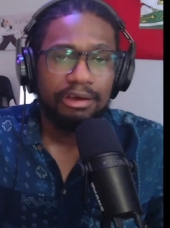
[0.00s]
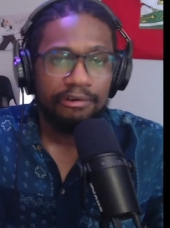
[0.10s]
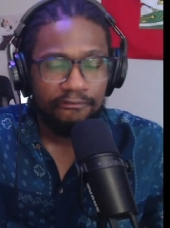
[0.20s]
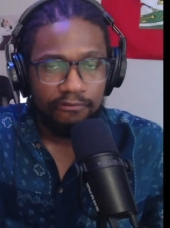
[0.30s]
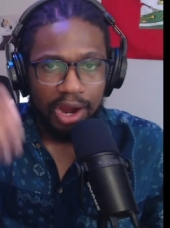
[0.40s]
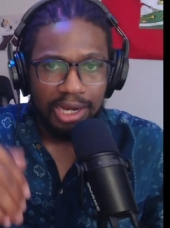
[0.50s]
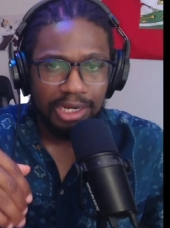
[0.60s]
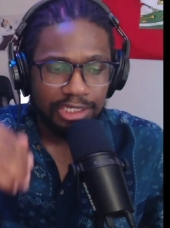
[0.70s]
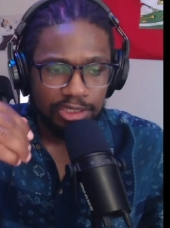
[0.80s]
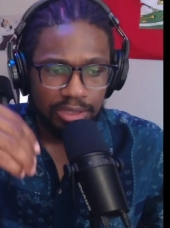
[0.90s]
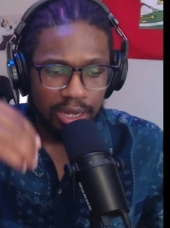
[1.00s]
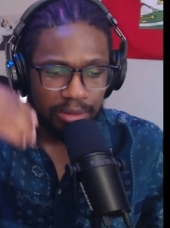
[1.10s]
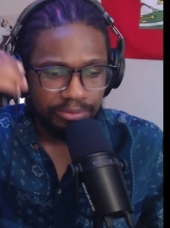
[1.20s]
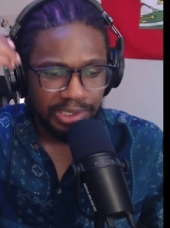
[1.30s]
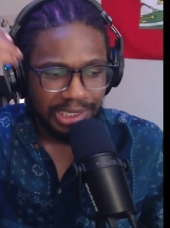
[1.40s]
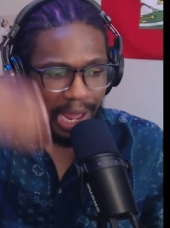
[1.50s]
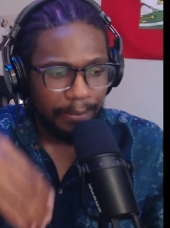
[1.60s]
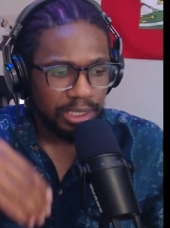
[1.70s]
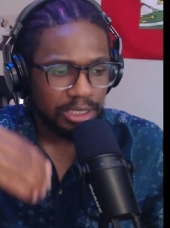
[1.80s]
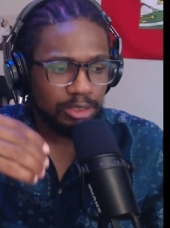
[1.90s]
Friday's um
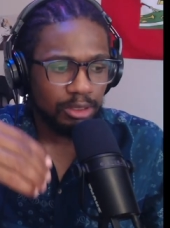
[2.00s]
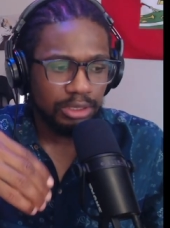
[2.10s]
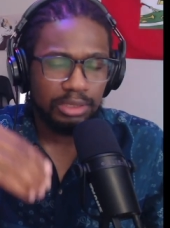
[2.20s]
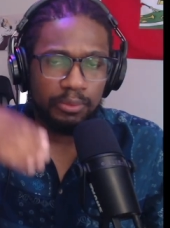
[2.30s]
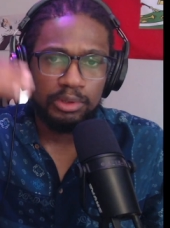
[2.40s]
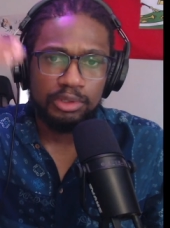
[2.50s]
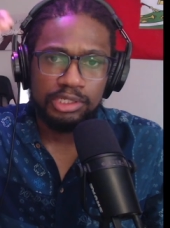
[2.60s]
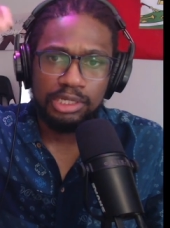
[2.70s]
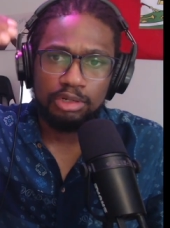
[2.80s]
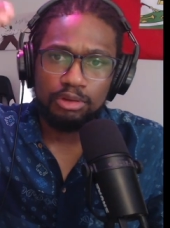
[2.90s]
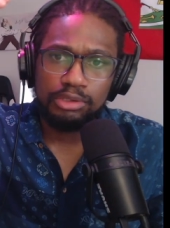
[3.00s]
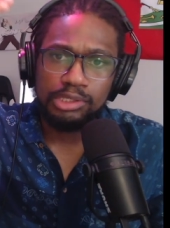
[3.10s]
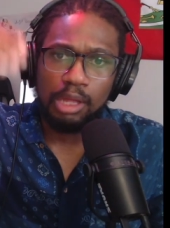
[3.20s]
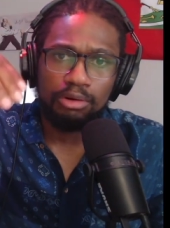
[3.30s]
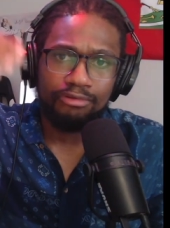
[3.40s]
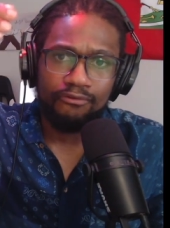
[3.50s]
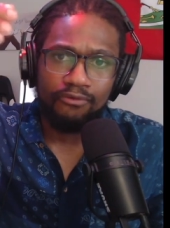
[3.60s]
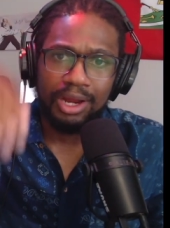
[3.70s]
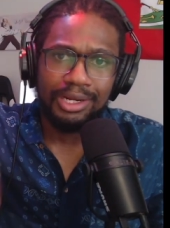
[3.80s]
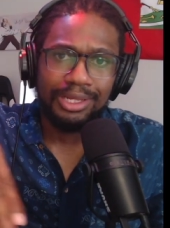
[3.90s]
Sabbath starts when the sun goes down on
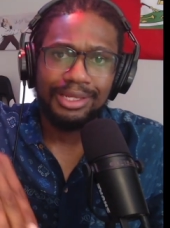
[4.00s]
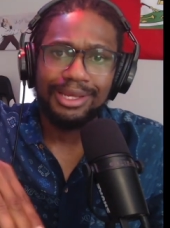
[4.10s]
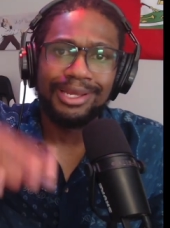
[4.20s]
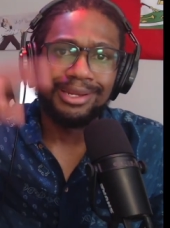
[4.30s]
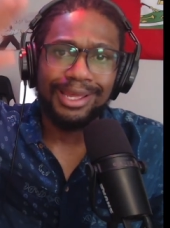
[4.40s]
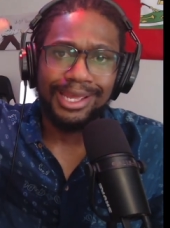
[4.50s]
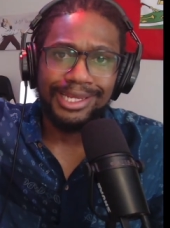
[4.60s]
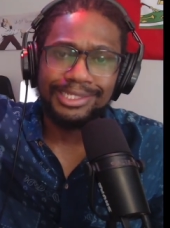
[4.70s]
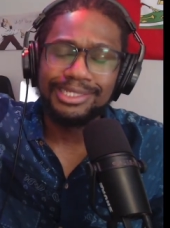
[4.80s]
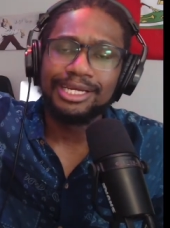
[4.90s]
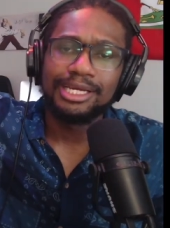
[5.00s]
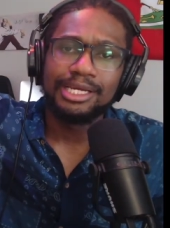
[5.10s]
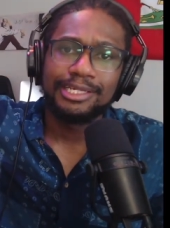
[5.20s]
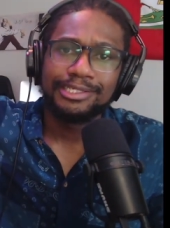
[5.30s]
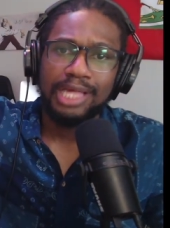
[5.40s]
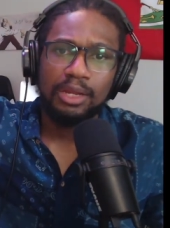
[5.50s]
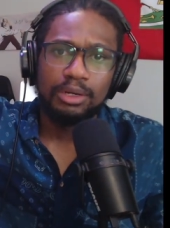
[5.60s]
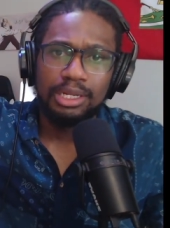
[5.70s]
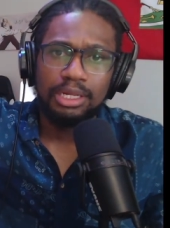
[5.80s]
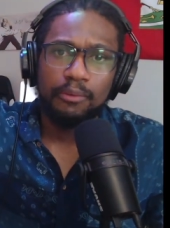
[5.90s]
Friday and ends
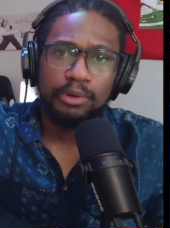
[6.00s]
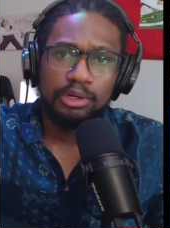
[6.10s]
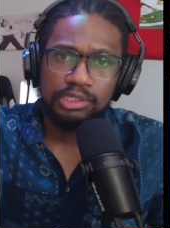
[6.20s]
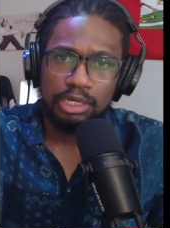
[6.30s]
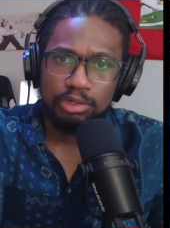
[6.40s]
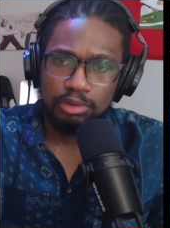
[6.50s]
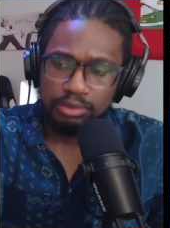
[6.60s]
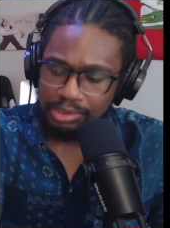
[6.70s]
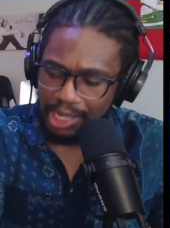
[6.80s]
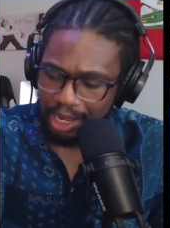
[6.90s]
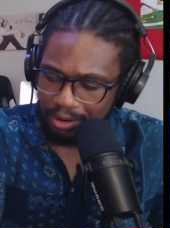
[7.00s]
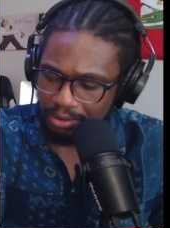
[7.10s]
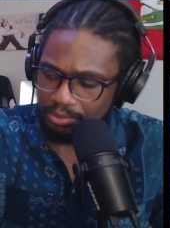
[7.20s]
Saturday when the sun goes down.